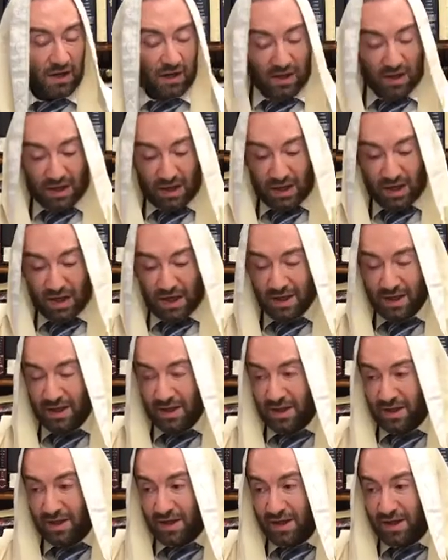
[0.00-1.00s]

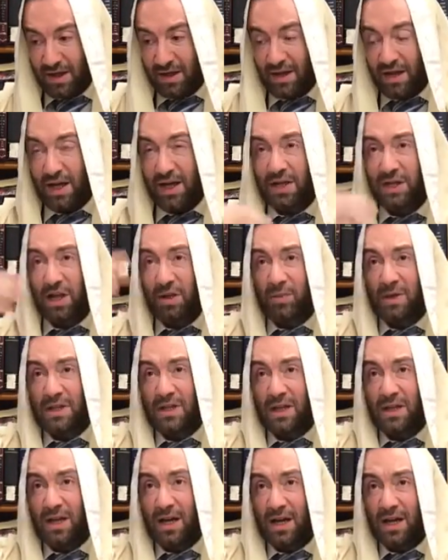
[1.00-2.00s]
Light, Hashem is
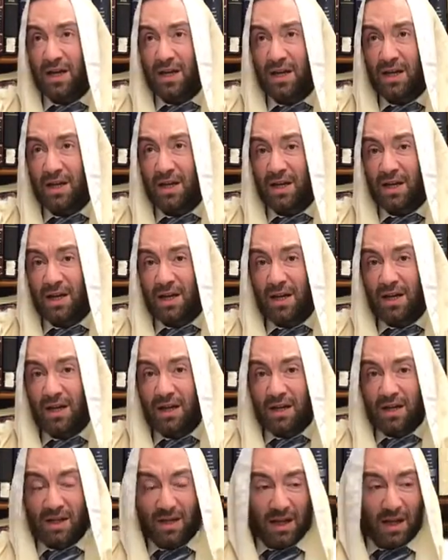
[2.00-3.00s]
a light.
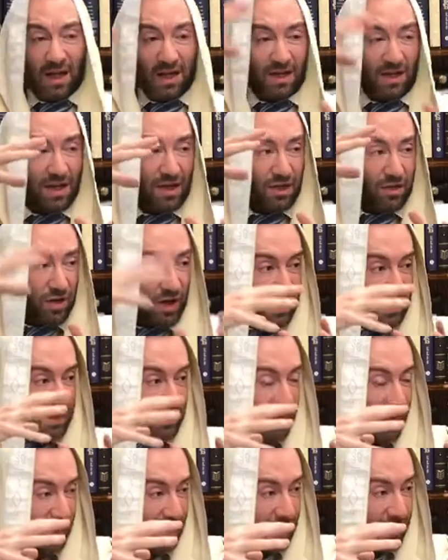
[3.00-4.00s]
Light attracts
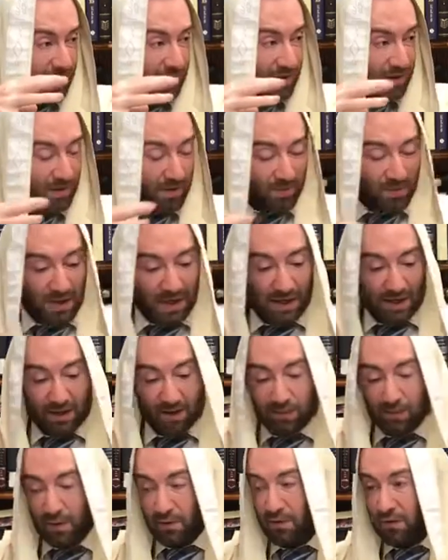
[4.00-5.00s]
light. But
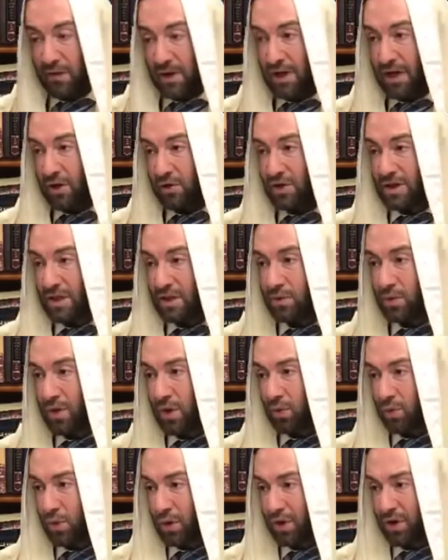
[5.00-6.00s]
if we fill ourselves with
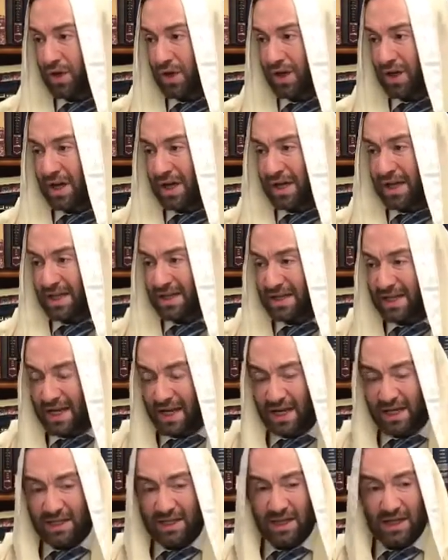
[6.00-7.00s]
a worry,
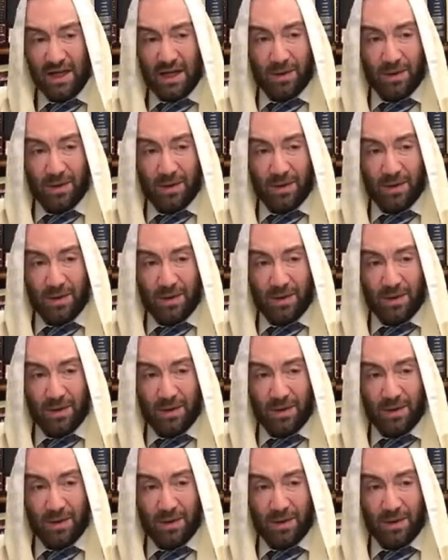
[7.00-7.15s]
anxiety,